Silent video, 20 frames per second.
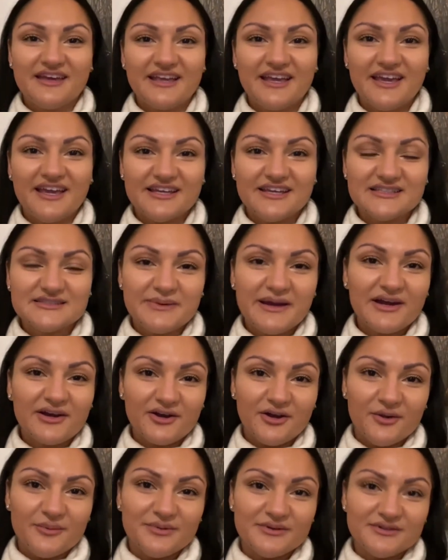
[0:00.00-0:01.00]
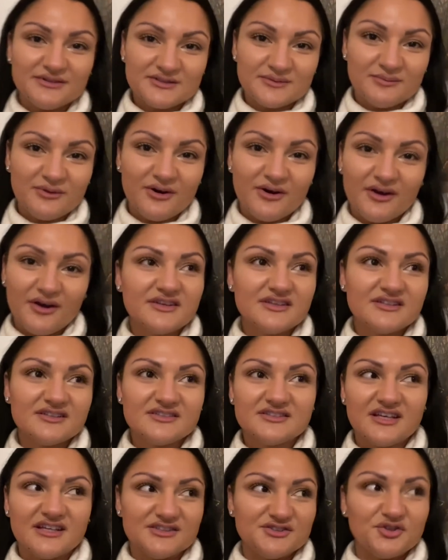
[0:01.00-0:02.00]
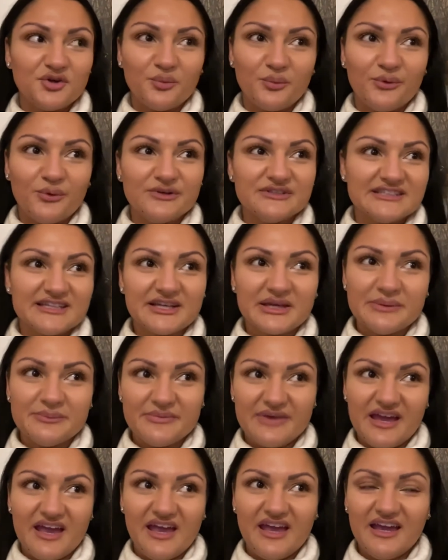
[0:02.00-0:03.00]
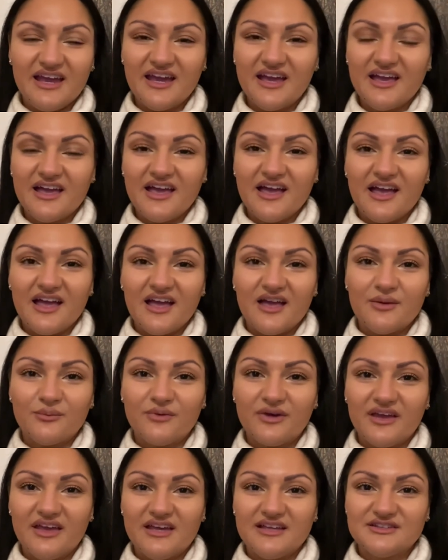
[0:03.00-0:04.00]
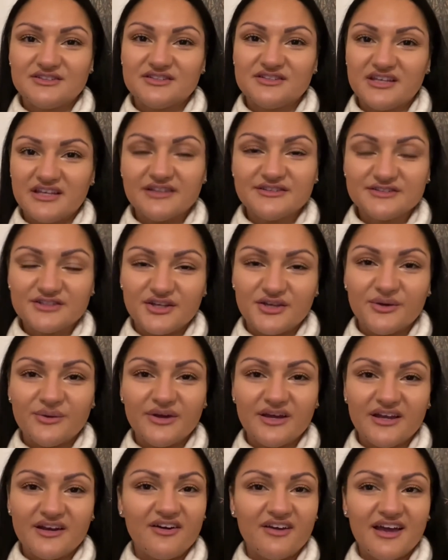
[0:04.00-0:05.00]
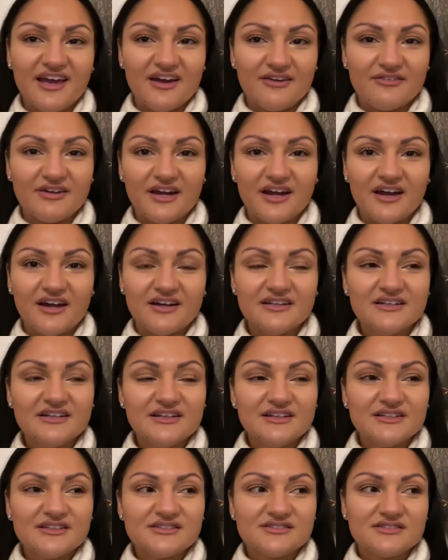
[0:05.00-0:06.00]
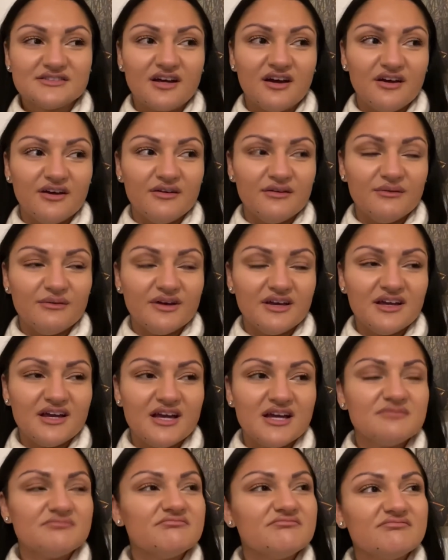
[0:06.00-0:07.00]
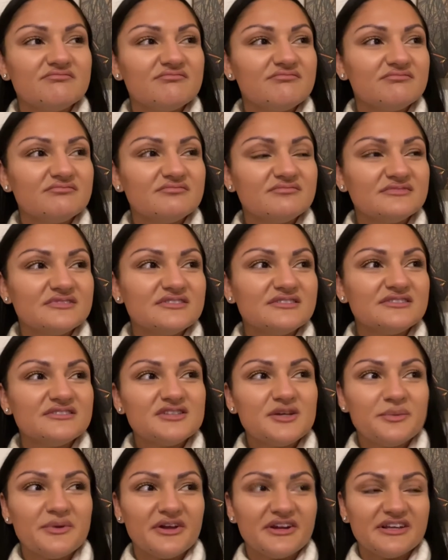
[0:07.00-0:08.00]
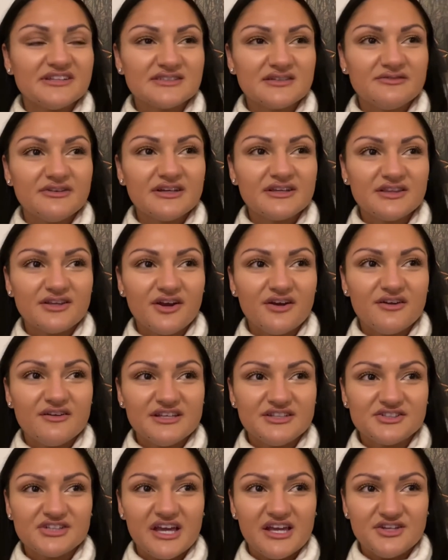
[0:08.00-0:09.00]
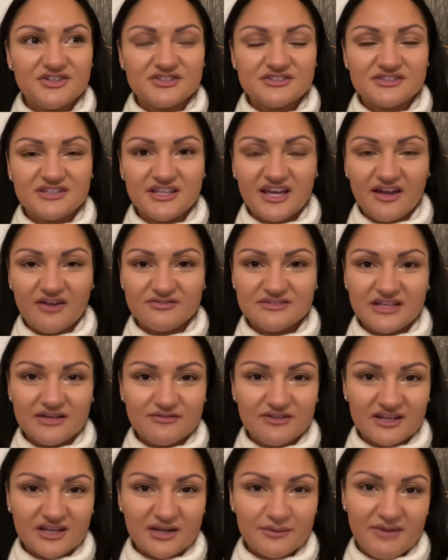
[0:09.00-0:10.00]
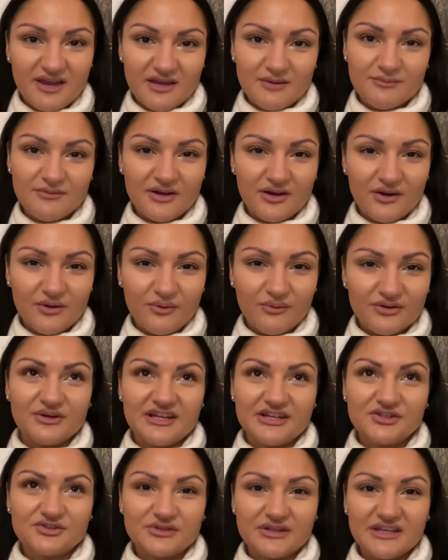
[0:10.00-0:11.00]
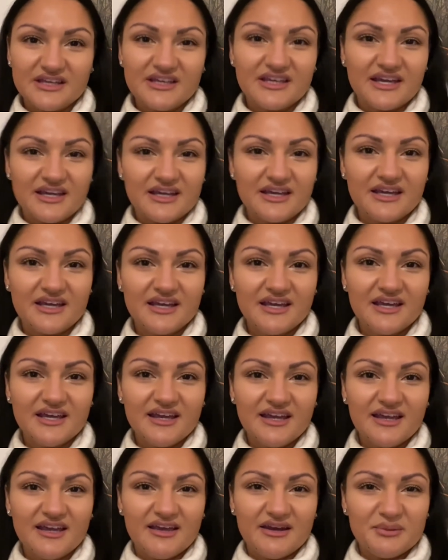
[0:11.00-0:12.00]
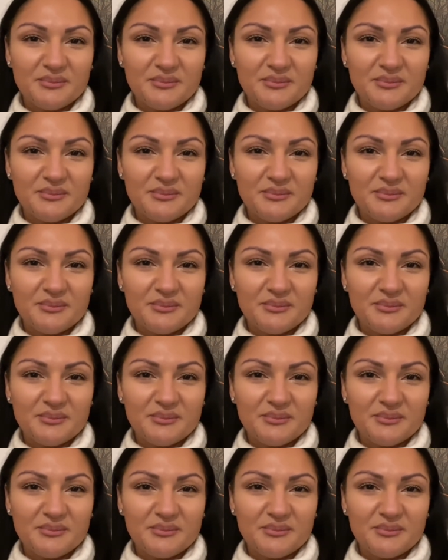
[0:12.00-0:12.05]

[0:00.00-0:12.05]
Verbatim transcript: is back open tomorrow as normal as it can be um we're in tier two in our area so to be honest I think the only change is that you have to have like a main meal when, like drinking in a